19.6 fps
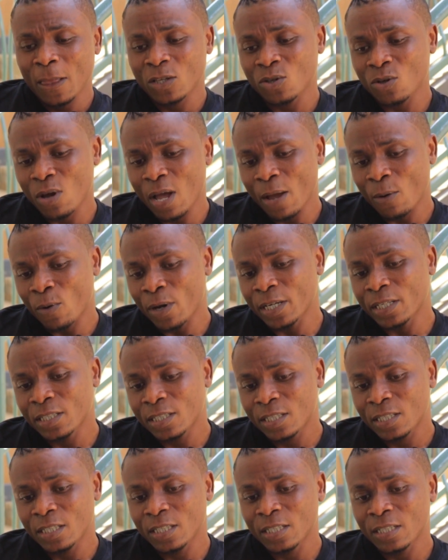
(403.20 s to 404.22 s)
so I
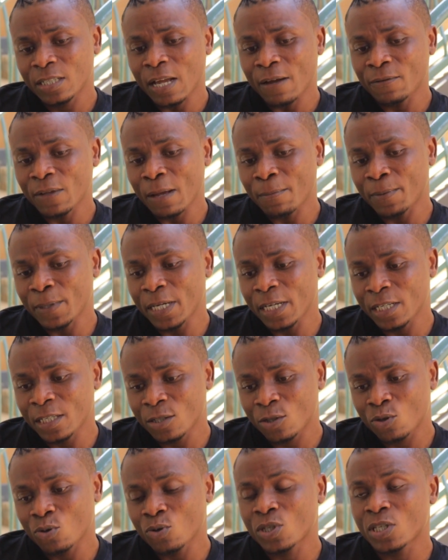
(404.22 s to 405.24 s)
went in after
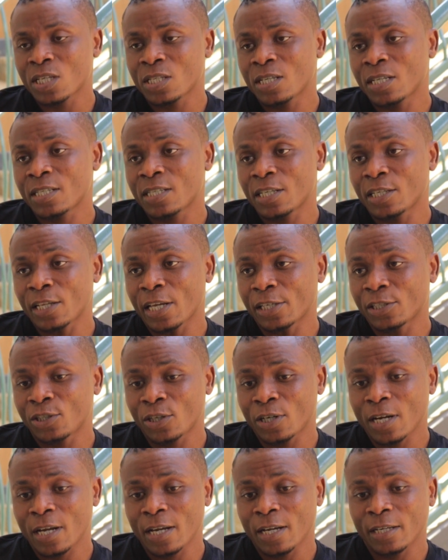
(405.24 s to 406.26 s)
playing two seasons in
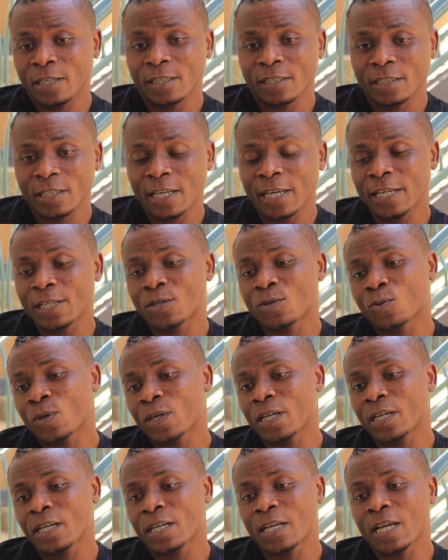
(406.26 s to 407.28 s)
Nigeria in
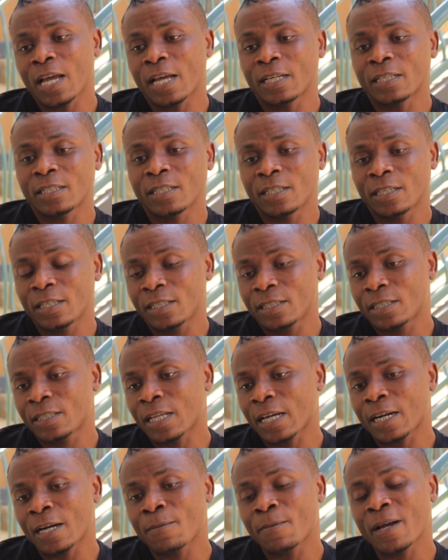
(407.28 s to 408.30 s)
Gateway and in
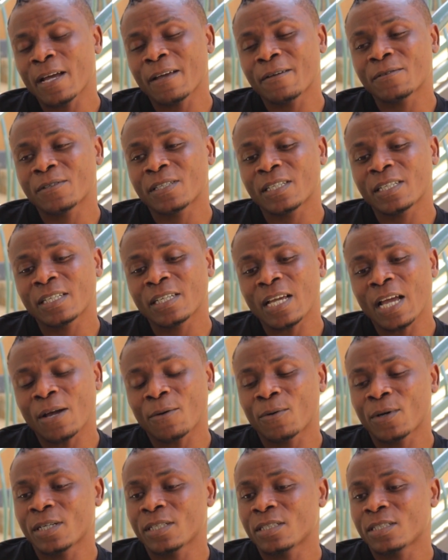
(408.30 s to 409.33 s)
Taraba FC I
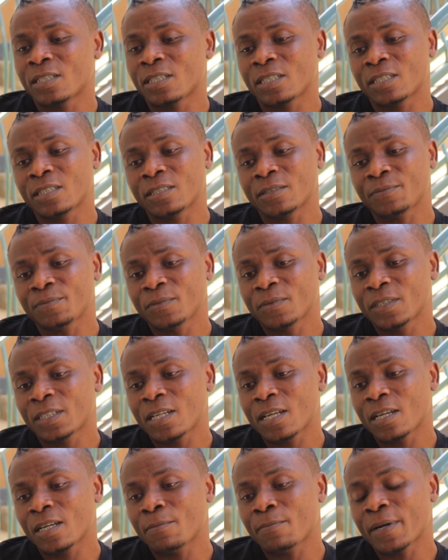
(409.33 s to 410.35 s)
went in
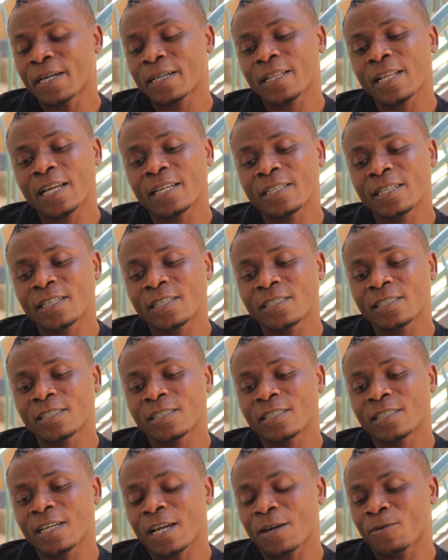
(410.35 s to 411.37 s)
the uh,
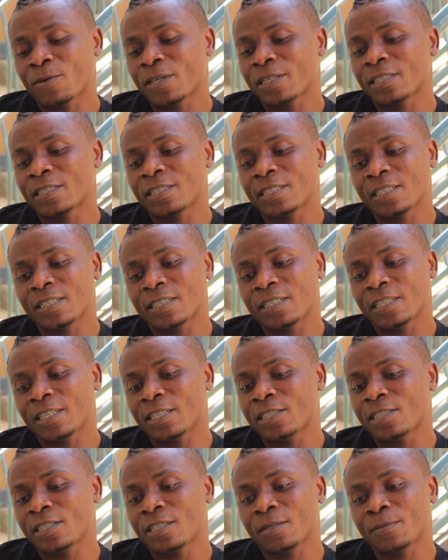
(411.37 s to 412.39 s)
Bangladesh I went in
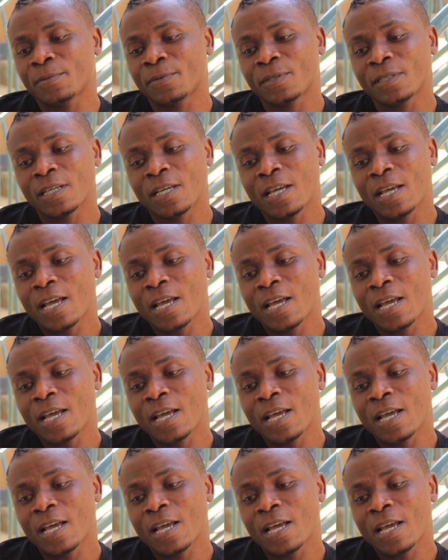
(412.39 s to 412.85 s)
Egypt